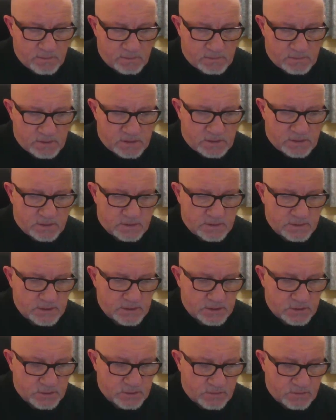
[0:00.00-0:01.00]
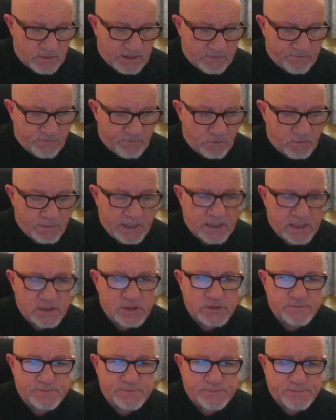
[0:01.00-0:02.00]
This was a round 4
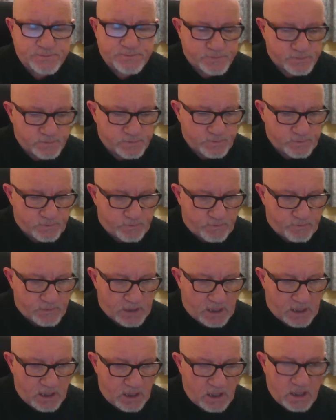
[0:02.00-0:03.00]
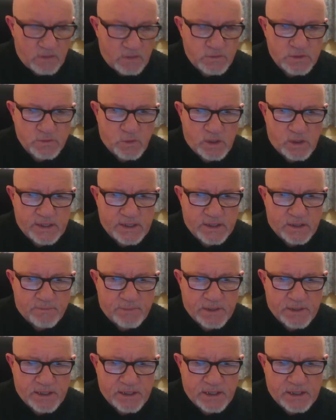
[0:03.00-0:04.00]
match. I was white and I
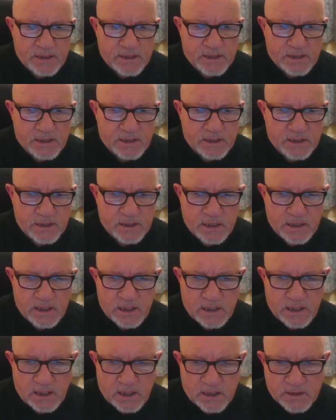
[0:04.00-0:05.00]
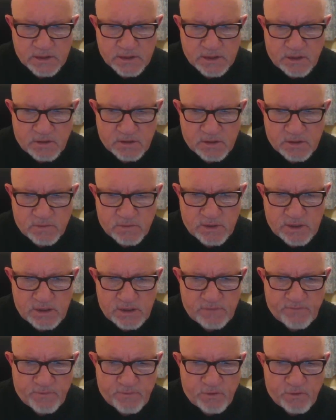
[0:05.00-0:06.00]
played, started with
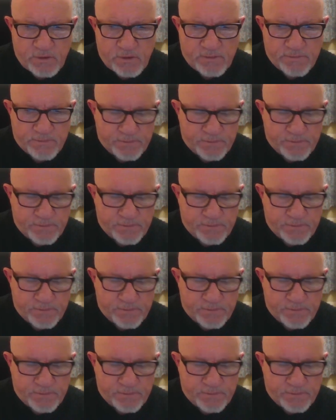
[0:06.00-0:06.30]
e4,